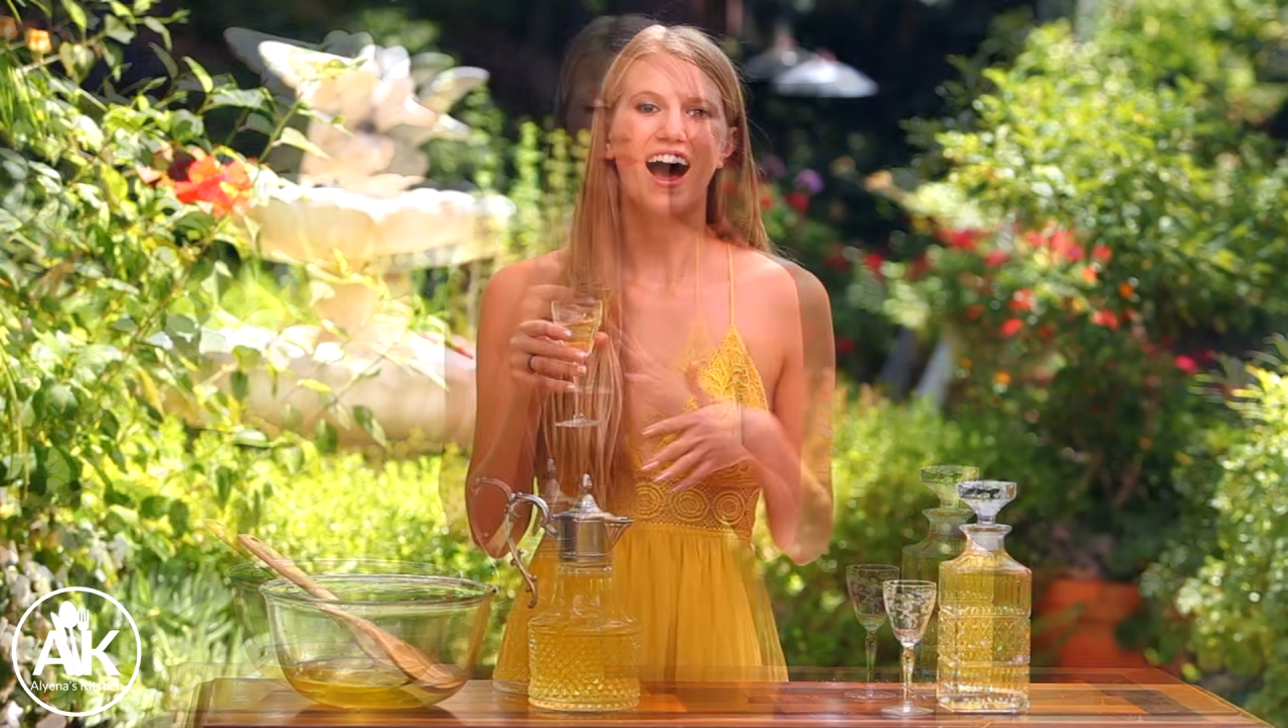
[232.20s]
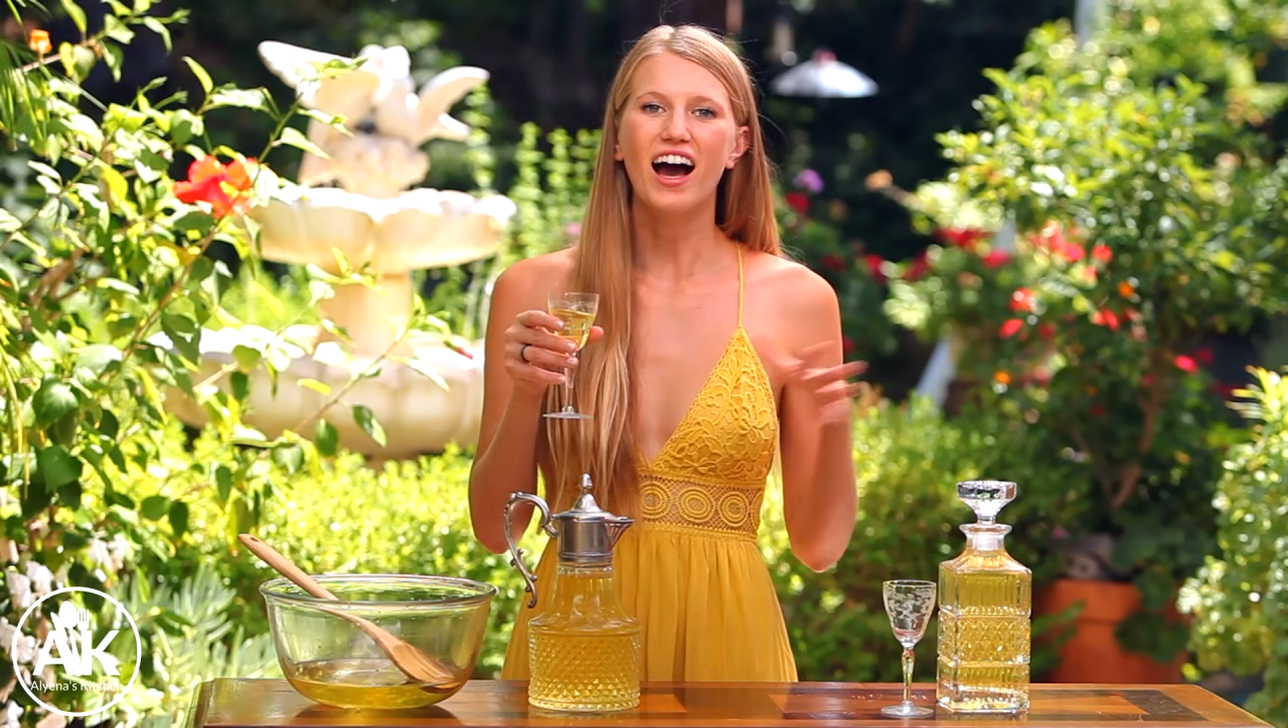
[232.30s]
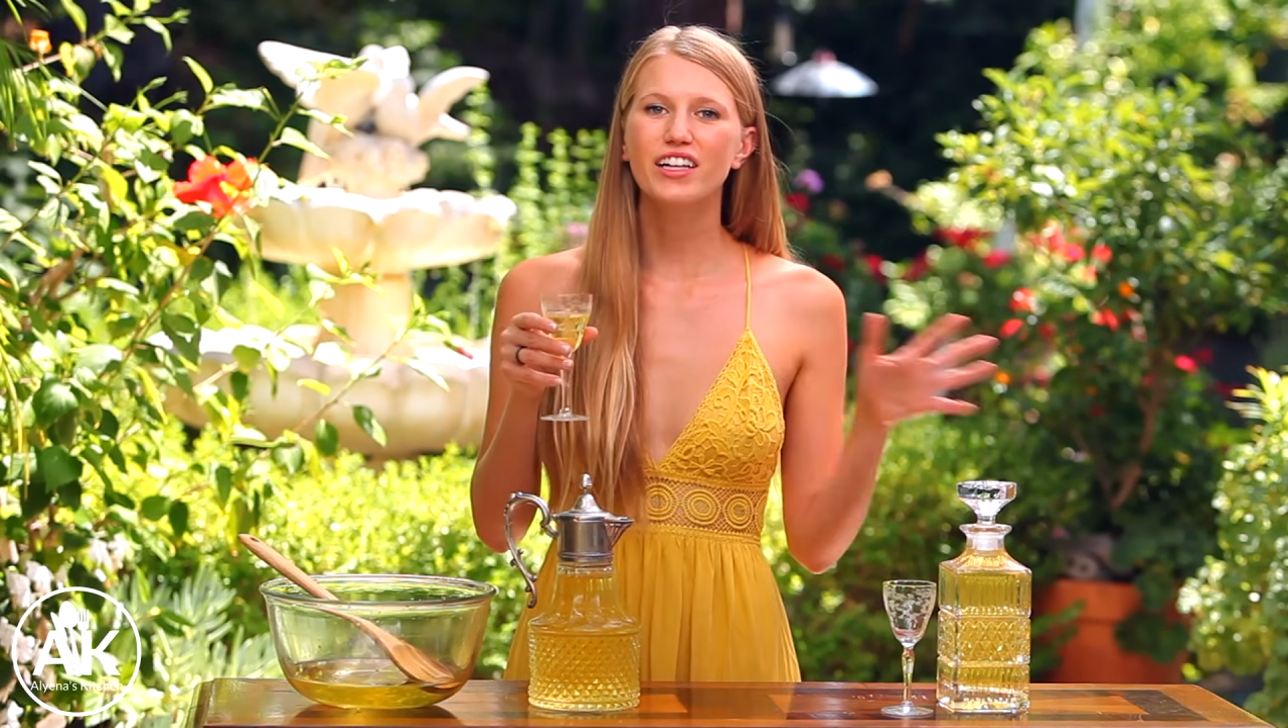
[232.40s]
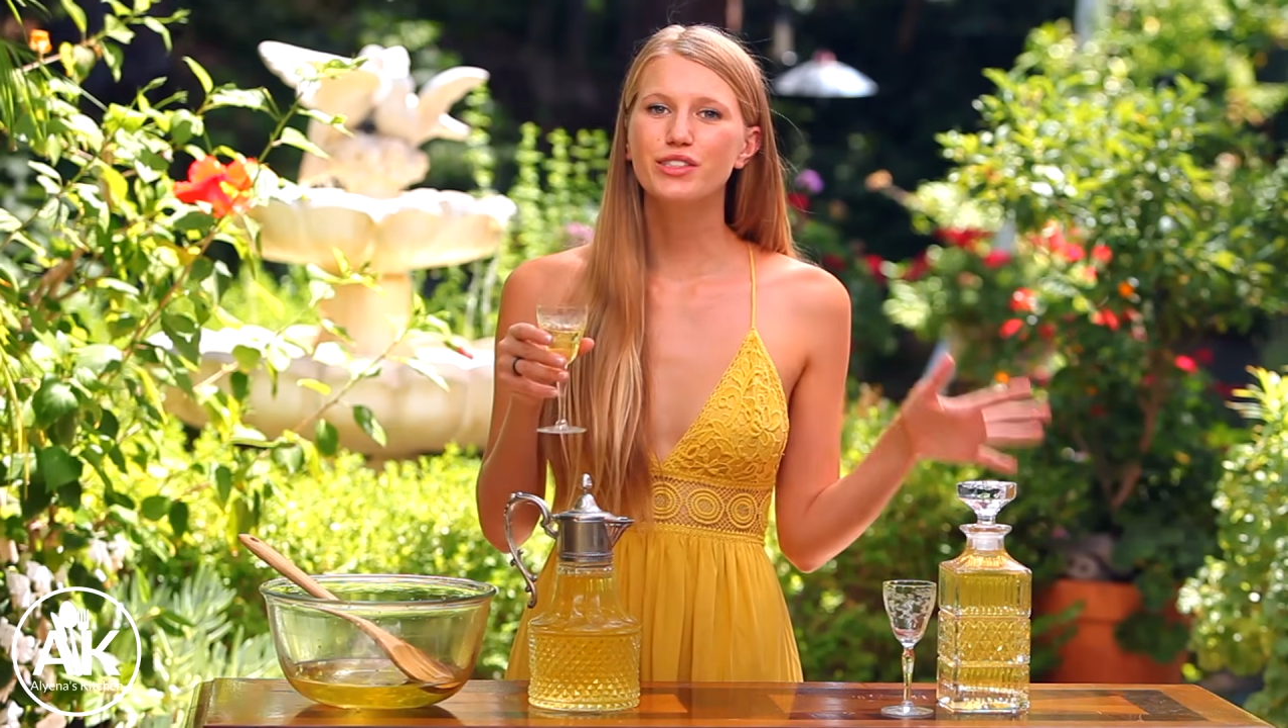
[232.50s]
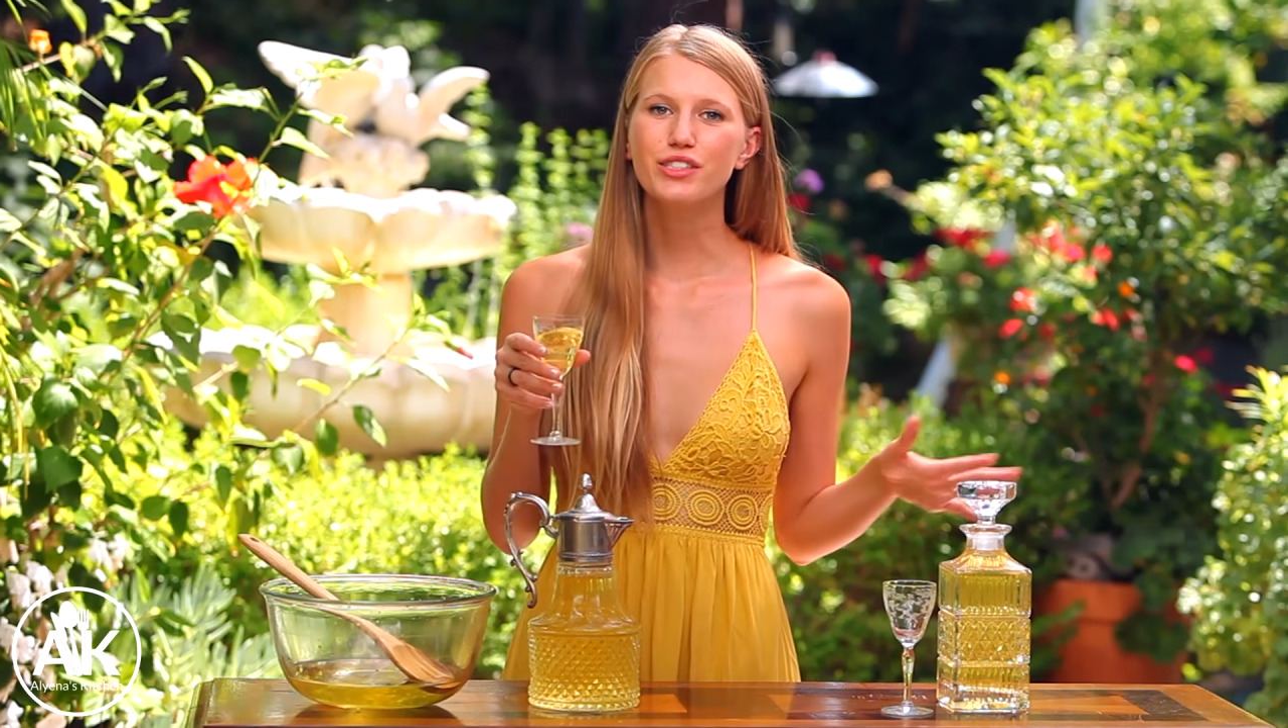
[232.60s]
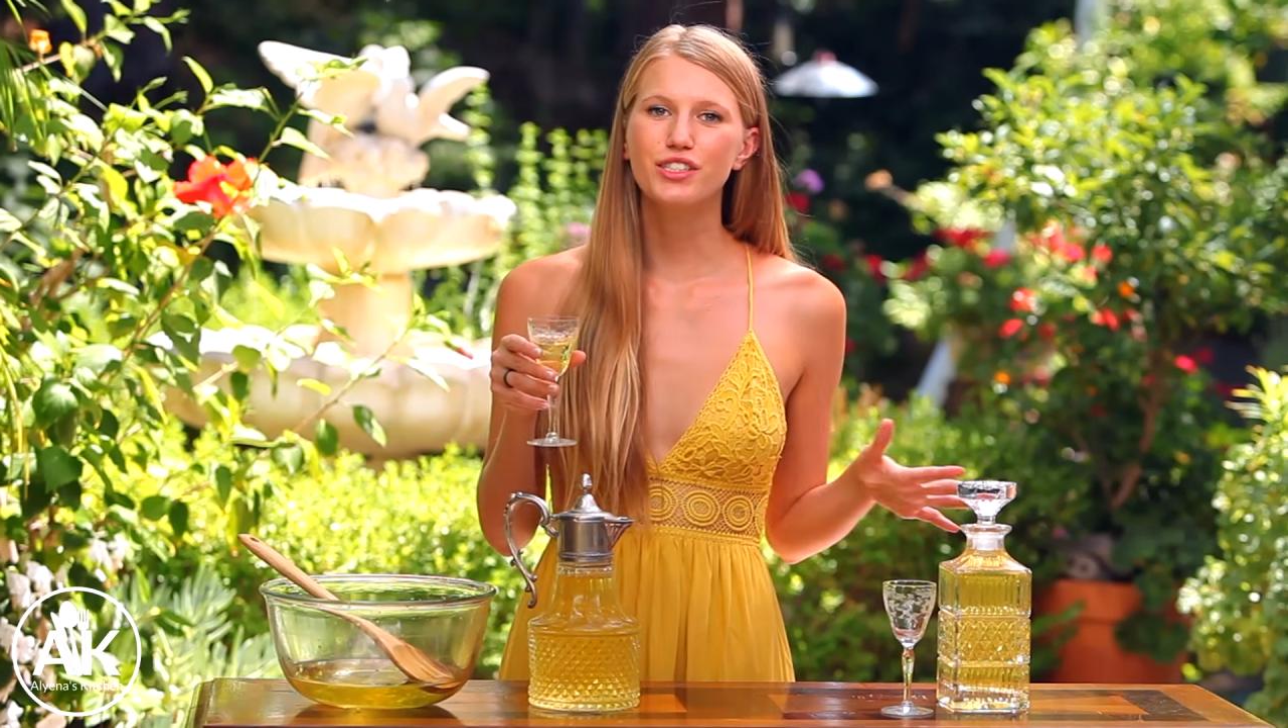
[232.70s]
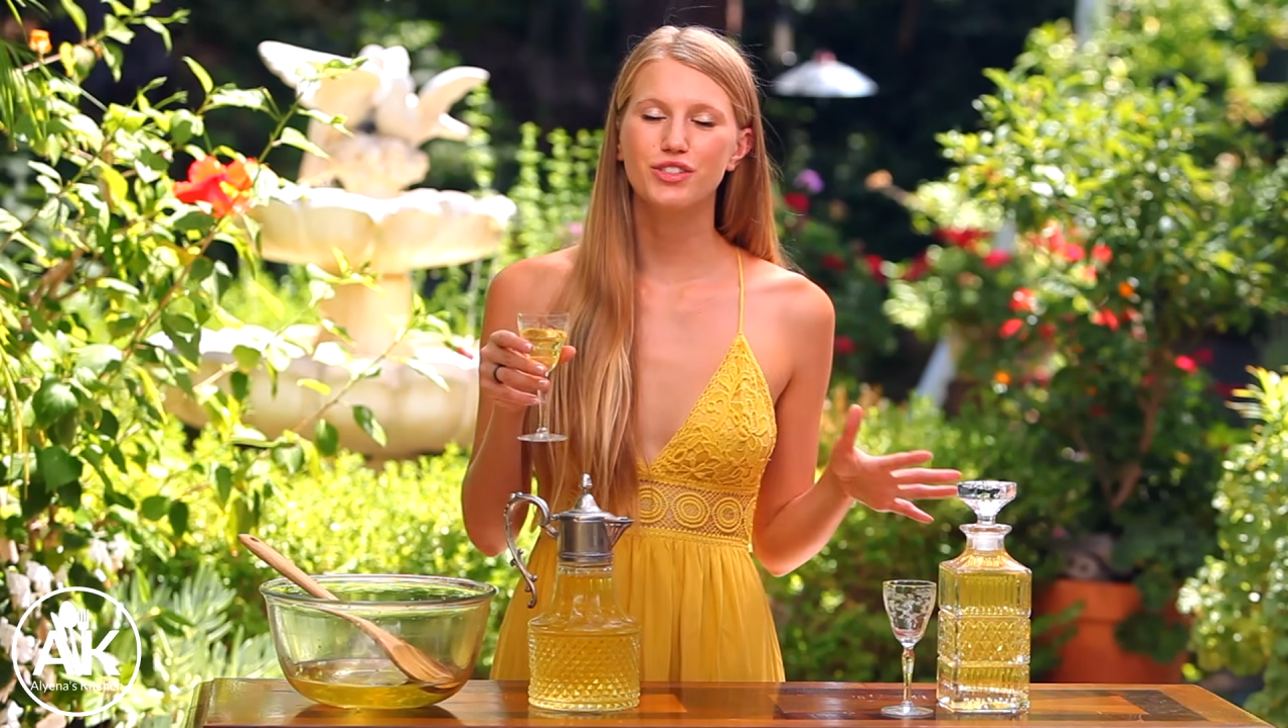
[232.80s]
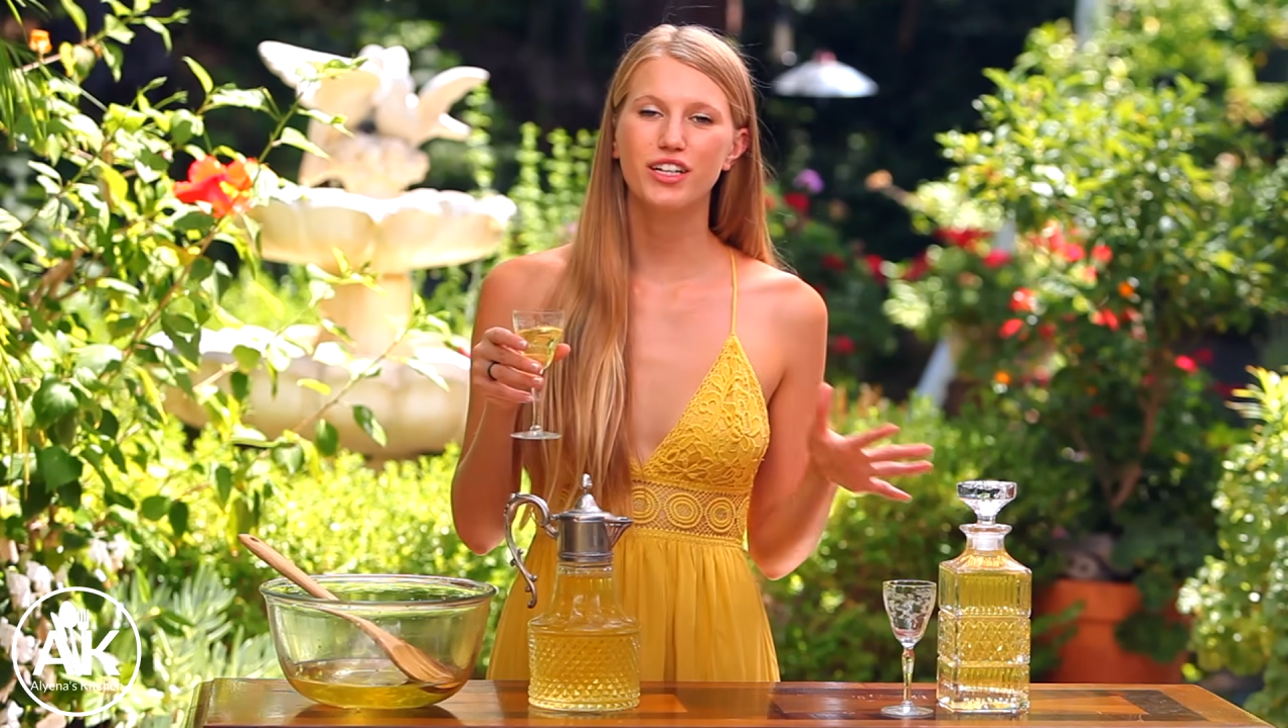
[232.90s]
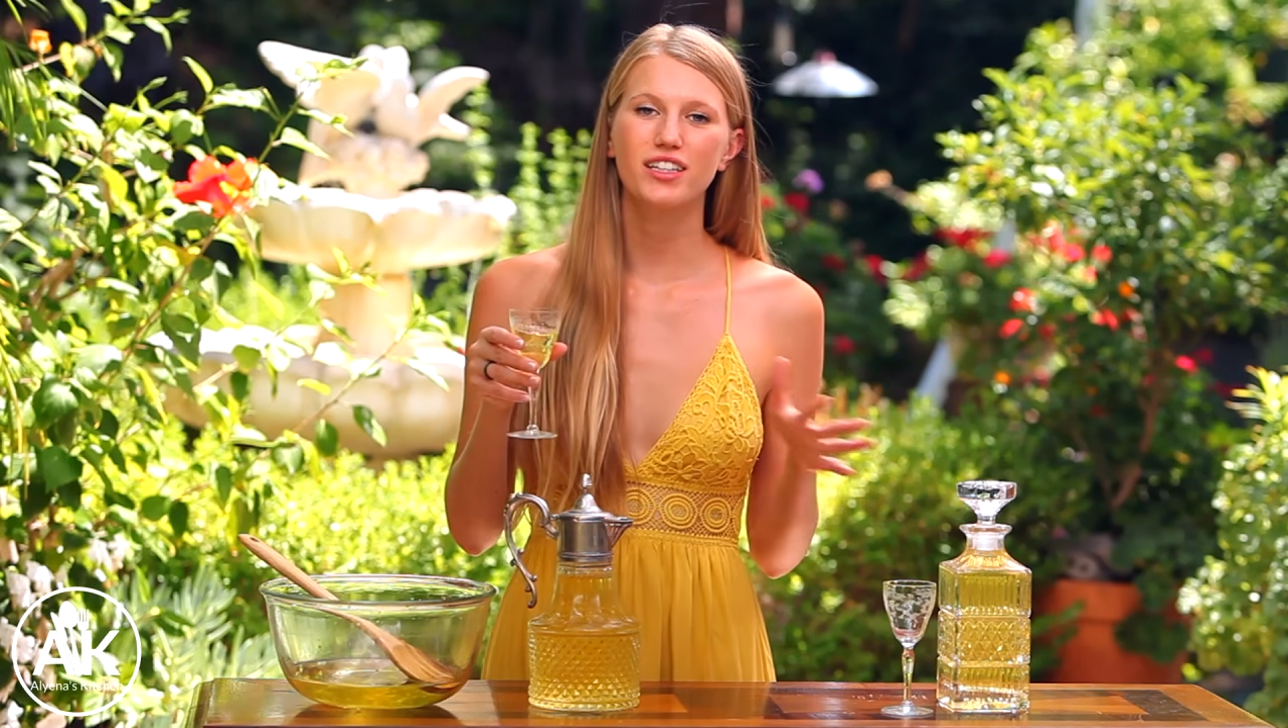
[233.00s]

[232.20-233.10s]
I used to drink